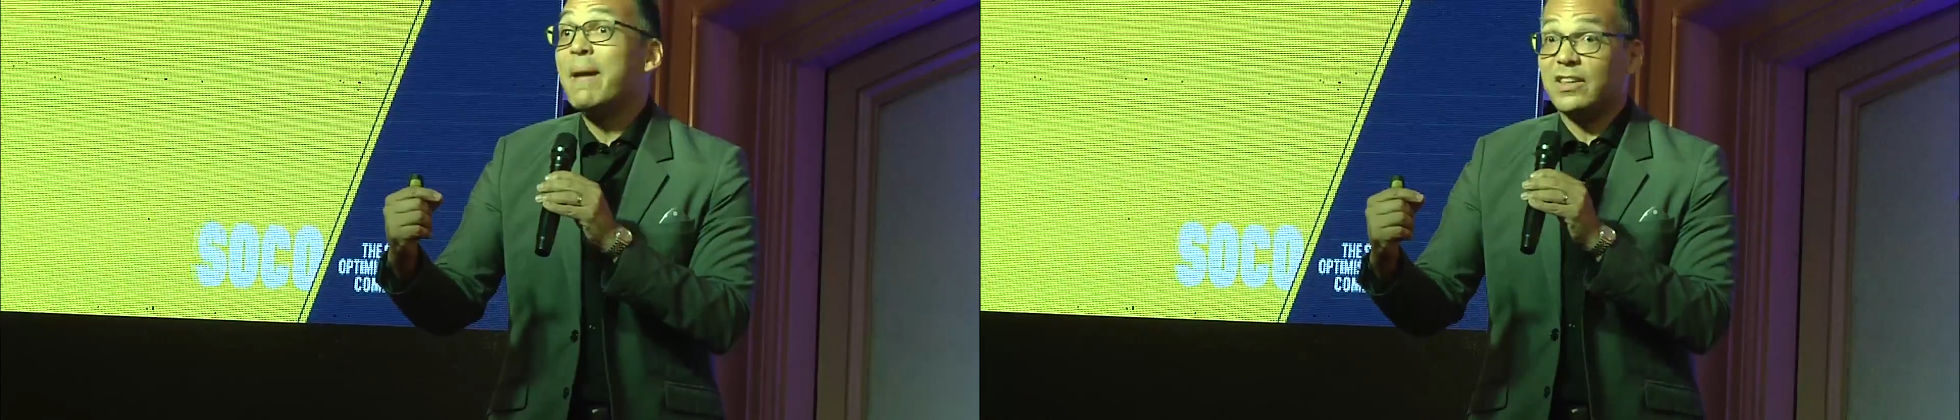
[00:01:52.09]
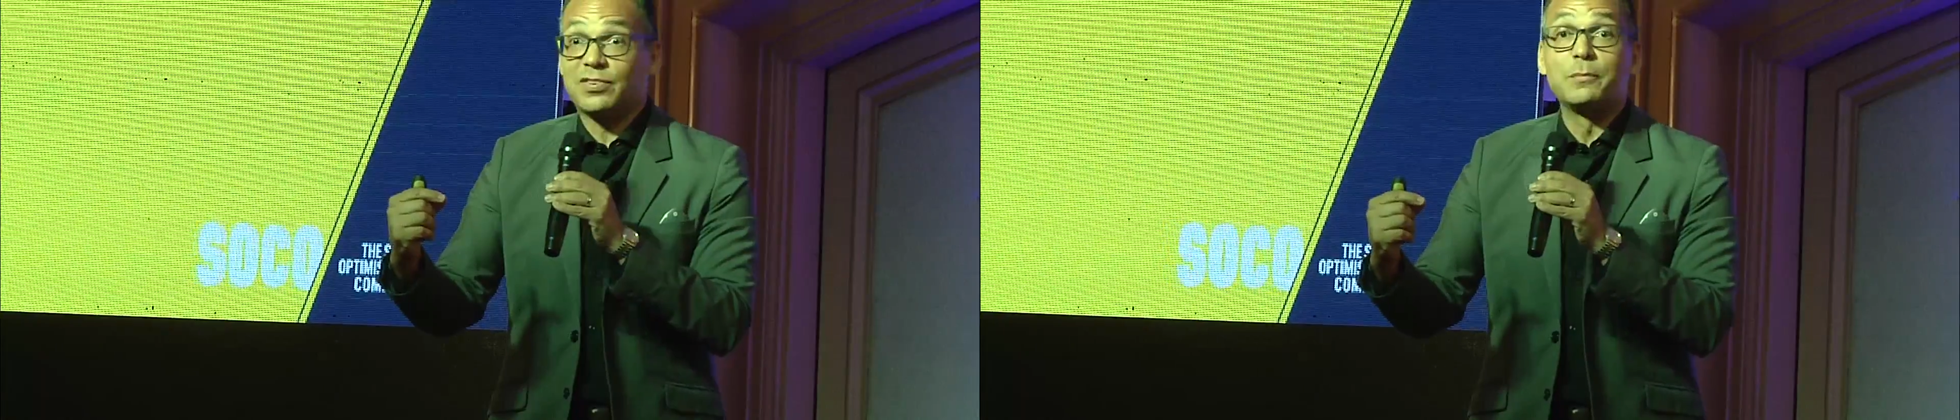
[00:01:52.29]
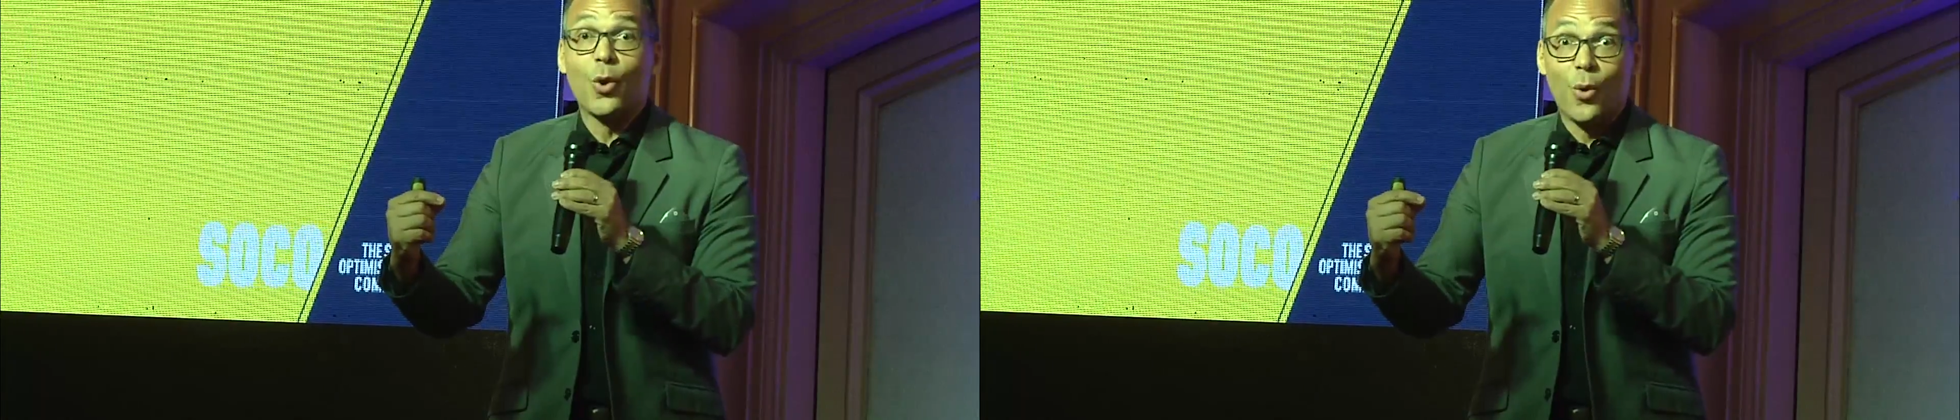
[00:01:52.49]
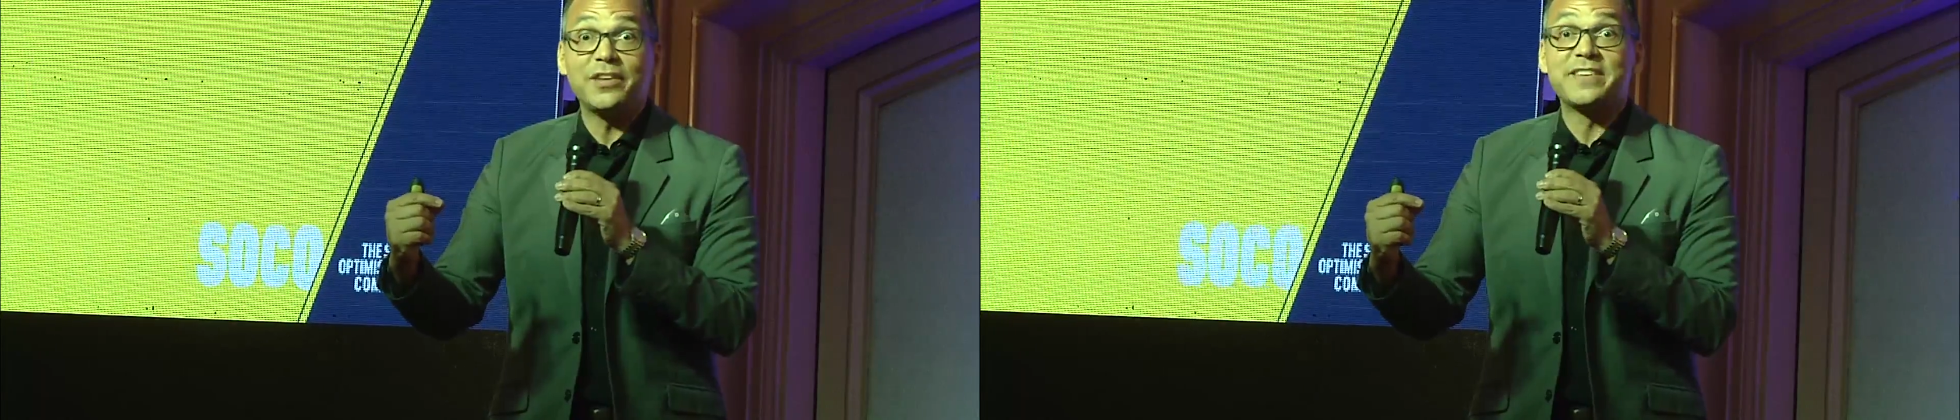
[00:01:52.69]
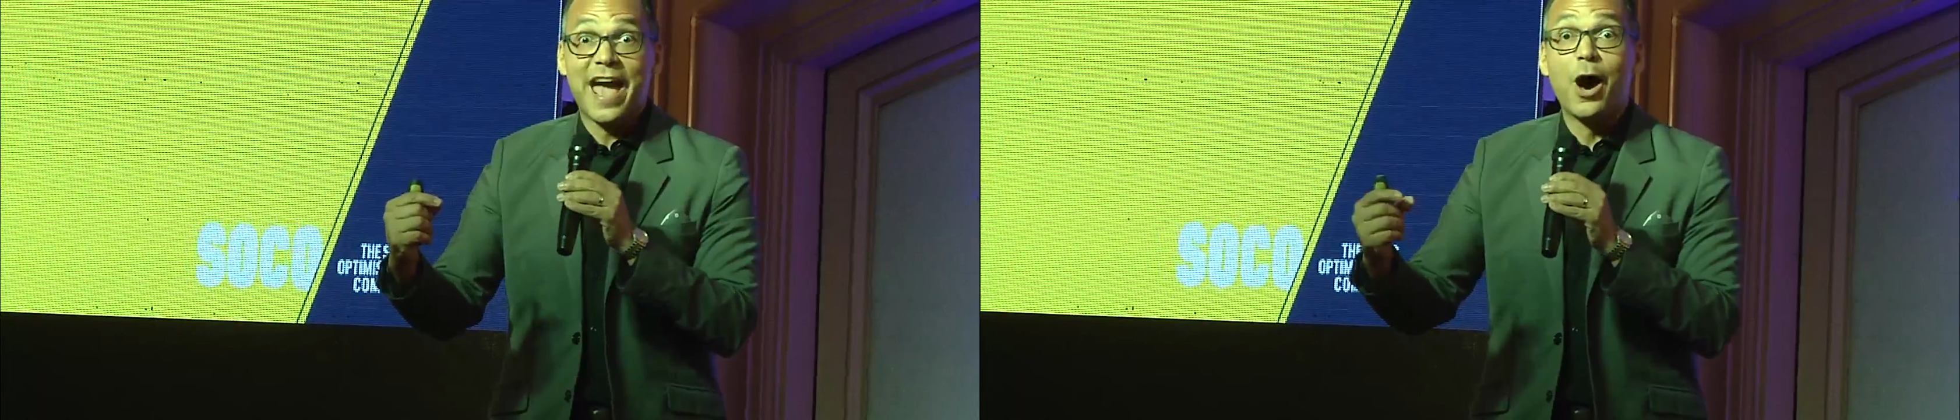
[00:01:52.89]
make some
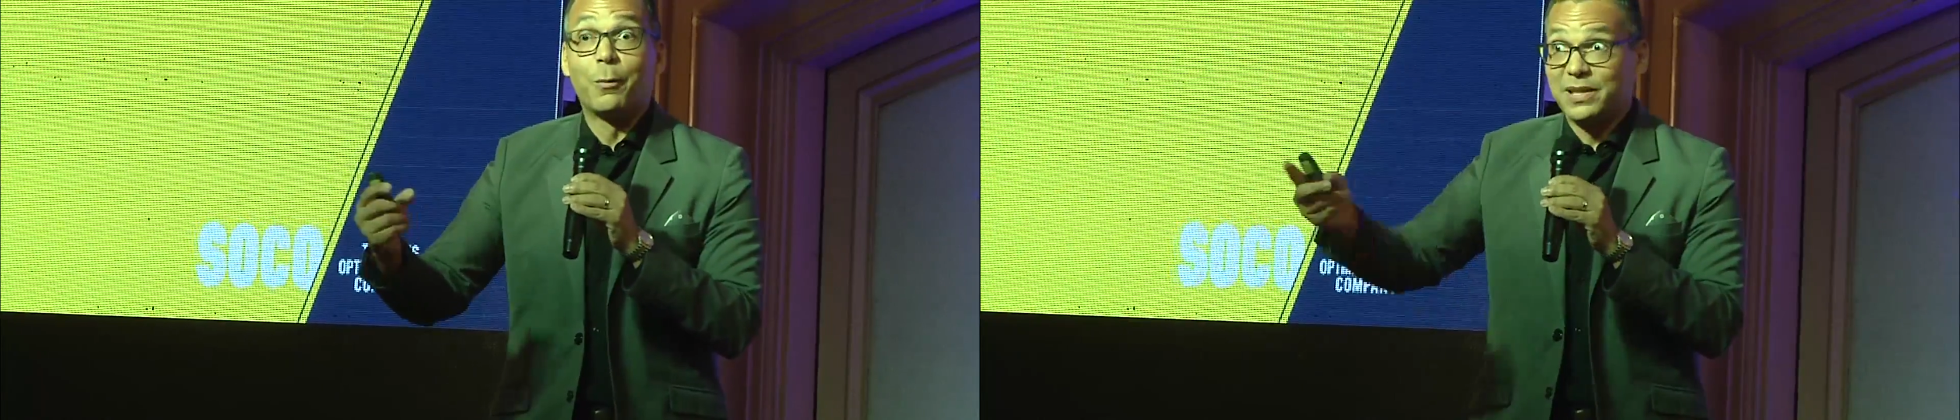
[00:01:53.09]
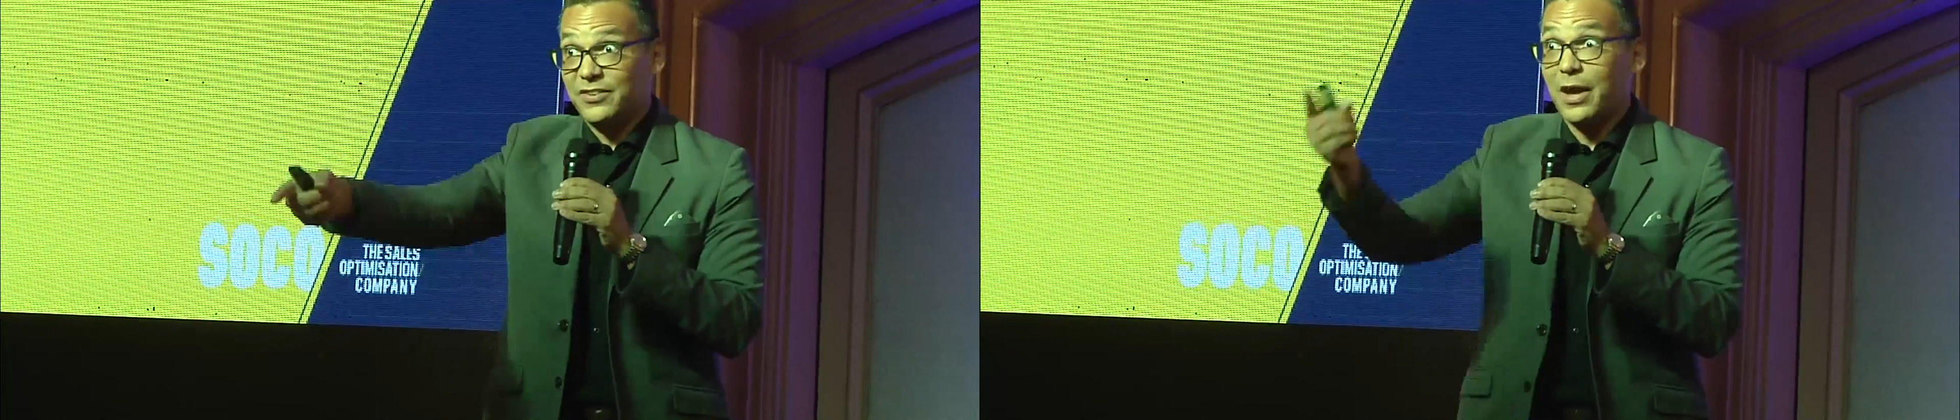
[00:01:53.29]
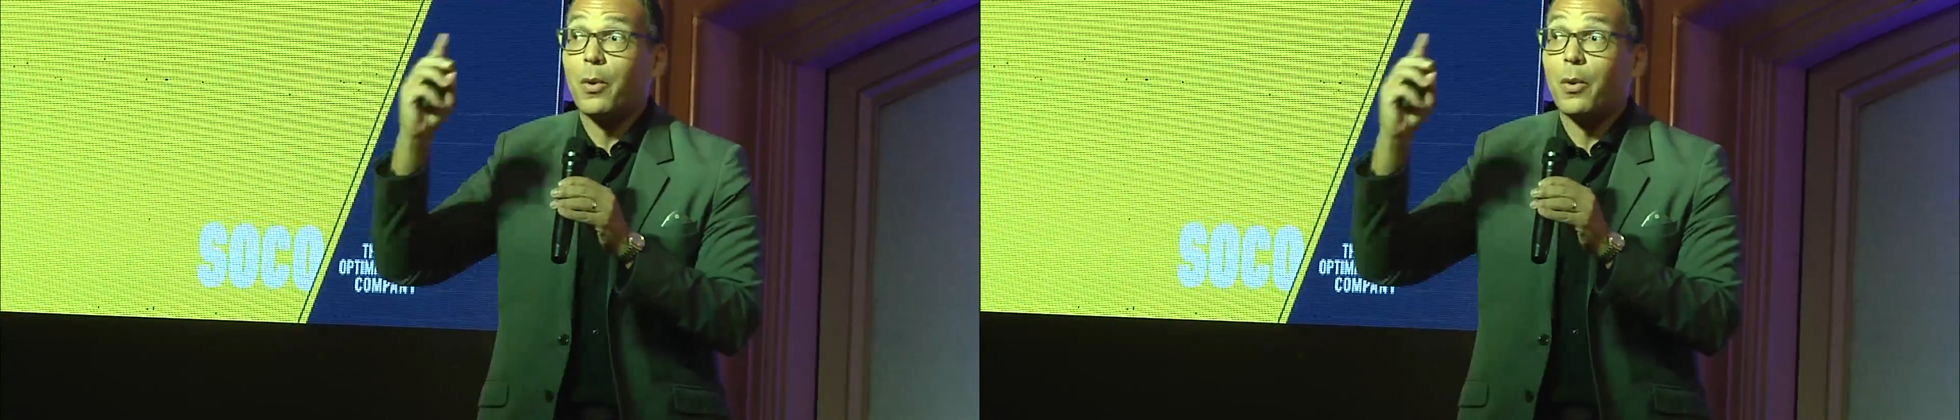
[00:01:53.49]
noise now, please.